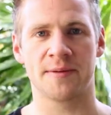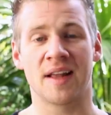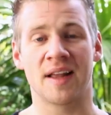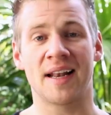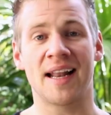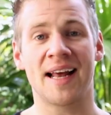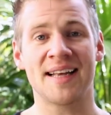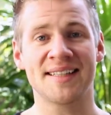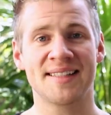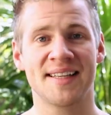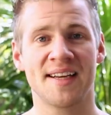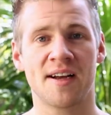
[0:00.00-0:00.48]
The
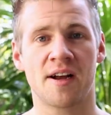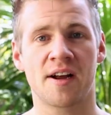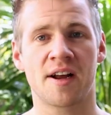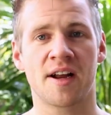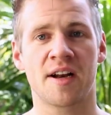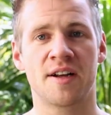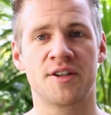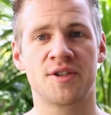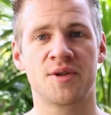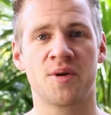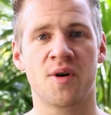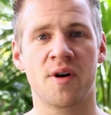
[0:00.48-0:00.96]
last thing I'm
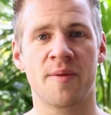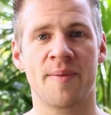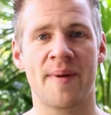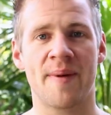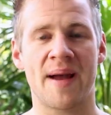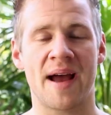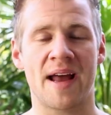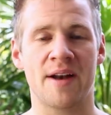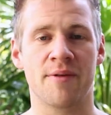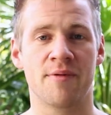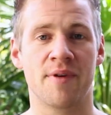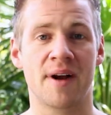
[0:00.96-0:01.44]
gonna talk
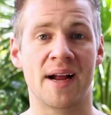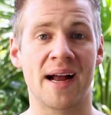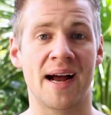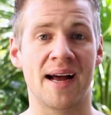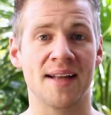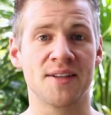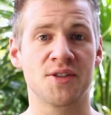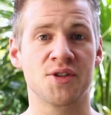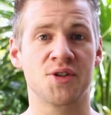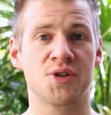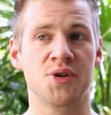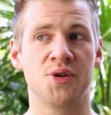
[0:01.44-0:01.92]
about in
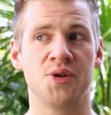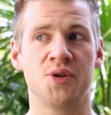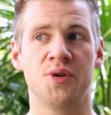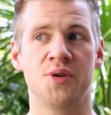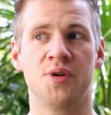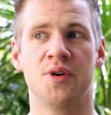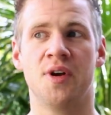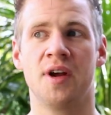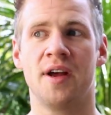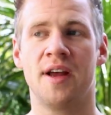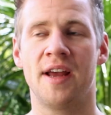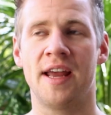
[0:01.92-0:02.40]
regards
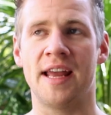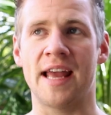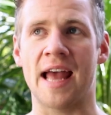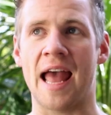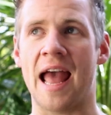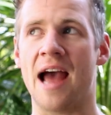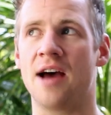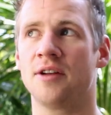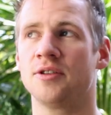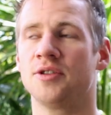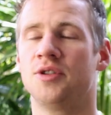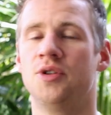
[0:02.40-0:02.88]
to
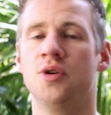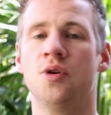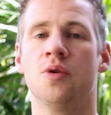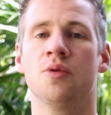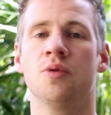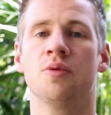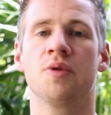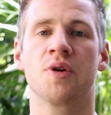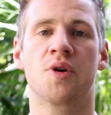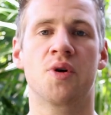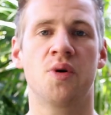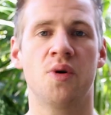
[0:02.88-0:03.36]

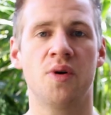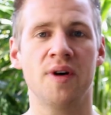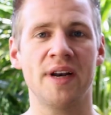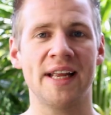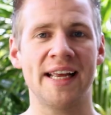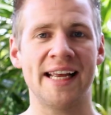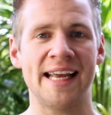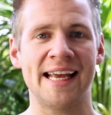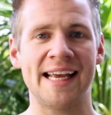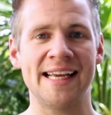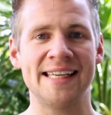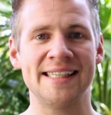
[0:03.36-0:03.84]
outdoor
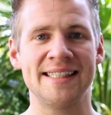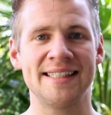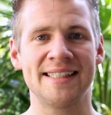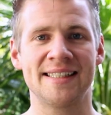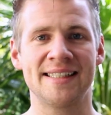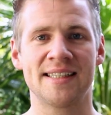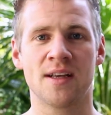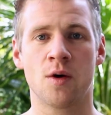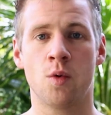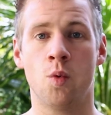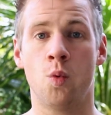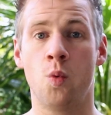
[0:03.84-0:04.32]
recording
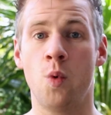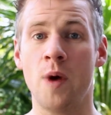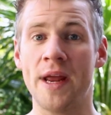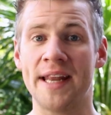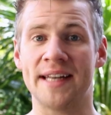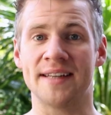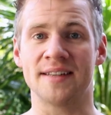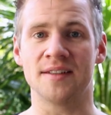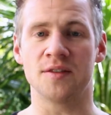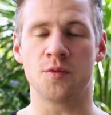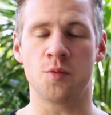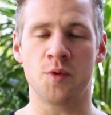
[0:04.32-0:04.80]
is
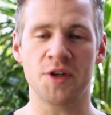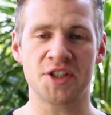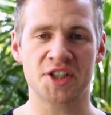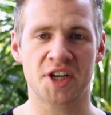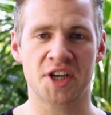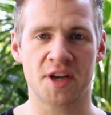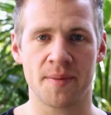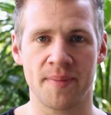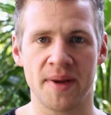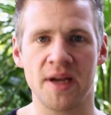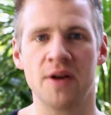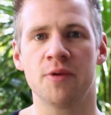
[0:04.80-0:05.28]
wind,
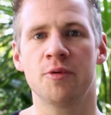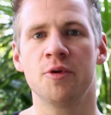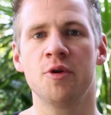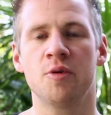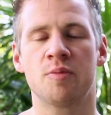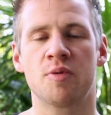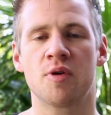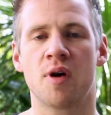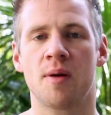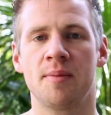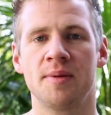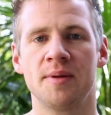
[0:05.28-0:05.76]
which can be a
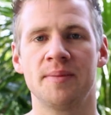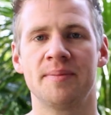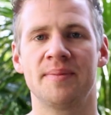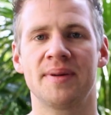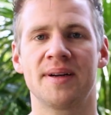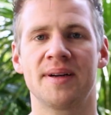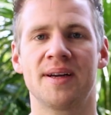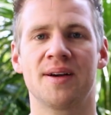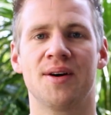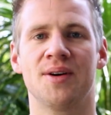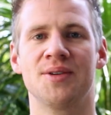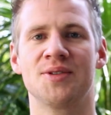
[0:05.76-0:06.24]
real problem
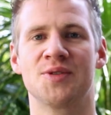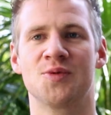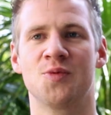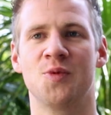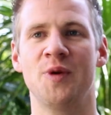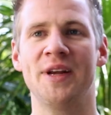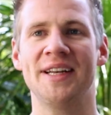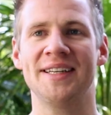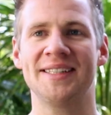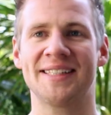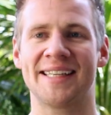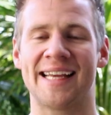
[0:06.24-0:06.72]
because
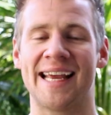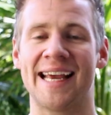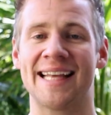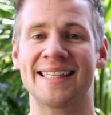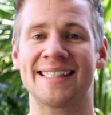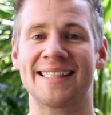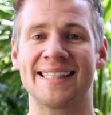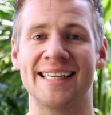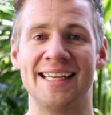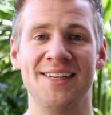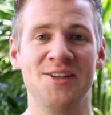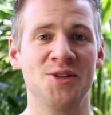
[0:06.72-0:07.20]
wind
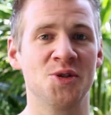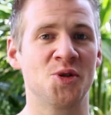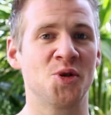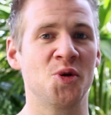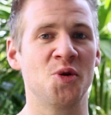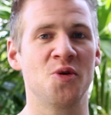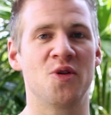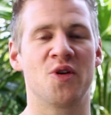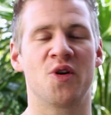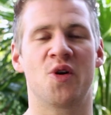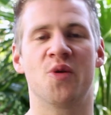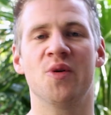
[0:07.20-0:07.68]
gets
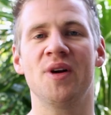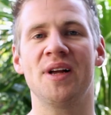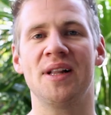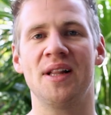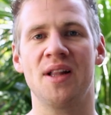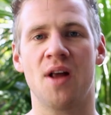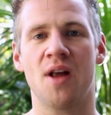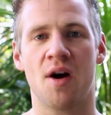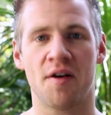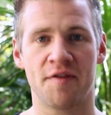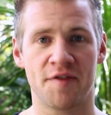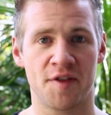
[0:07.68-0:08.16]
into the
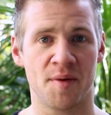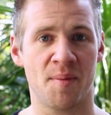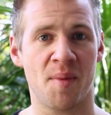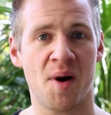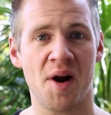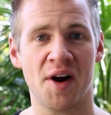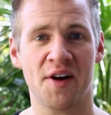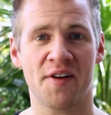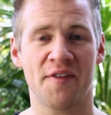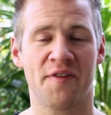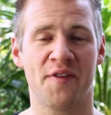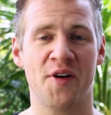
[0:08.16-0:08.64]
grill of the
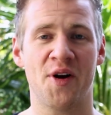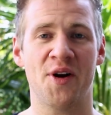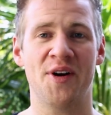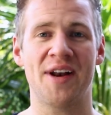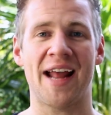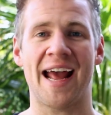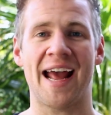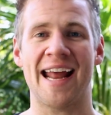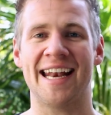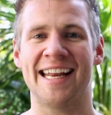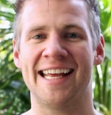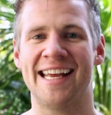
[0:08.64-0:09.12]

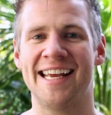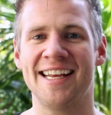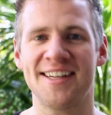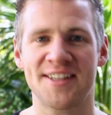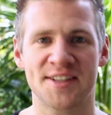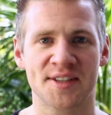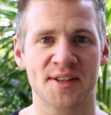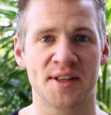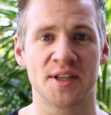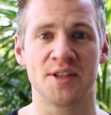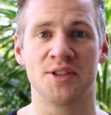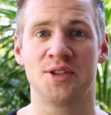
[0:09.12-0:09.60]
microphone and
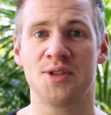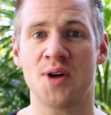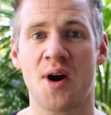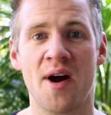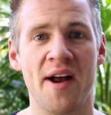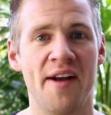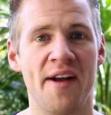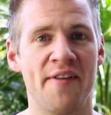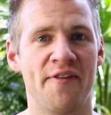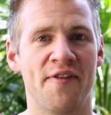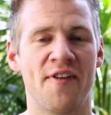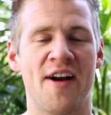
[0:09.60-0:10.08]
hits the
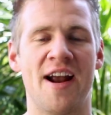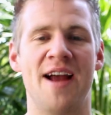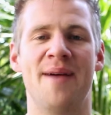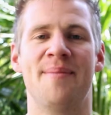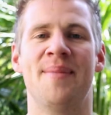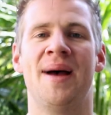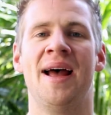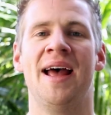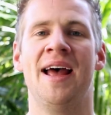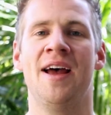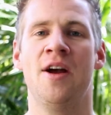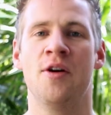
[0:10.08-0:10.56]
diaphragm,